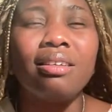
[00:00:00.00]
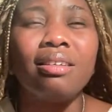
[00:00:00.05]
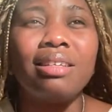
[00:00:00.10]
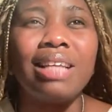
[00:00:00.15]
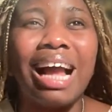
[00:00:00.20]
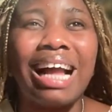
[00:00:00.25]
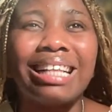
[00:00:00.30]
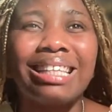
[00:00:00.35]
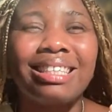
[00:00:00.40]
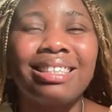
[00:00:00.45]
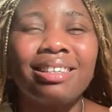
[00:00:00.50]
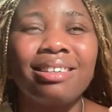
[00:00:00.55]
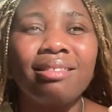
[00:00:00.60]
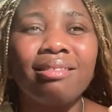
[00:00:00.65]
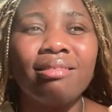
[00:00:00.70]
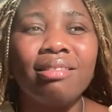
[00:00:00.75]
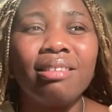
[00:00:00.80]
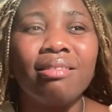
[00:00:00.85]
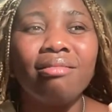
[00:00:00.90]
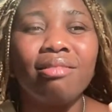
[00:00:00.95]
that
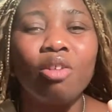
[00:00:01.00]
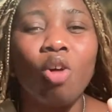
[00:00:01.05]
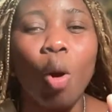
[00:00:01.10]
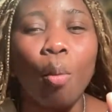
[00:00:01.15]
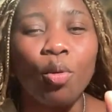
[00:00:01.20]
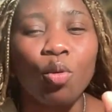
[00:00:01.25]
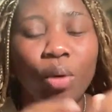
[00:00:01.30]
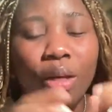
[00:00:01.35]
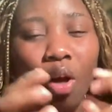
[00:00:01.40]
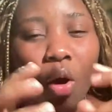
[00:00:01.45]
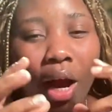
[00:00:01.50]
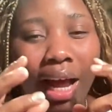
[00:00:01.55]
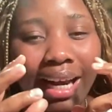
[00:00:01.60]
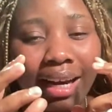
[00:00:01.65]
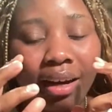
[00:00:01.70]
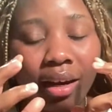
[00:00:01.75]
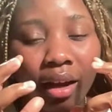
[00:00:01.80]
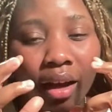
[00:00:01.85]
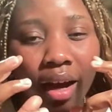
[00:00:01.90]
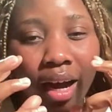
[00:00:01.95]
comes with
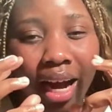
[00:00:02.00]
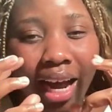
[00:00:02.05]
an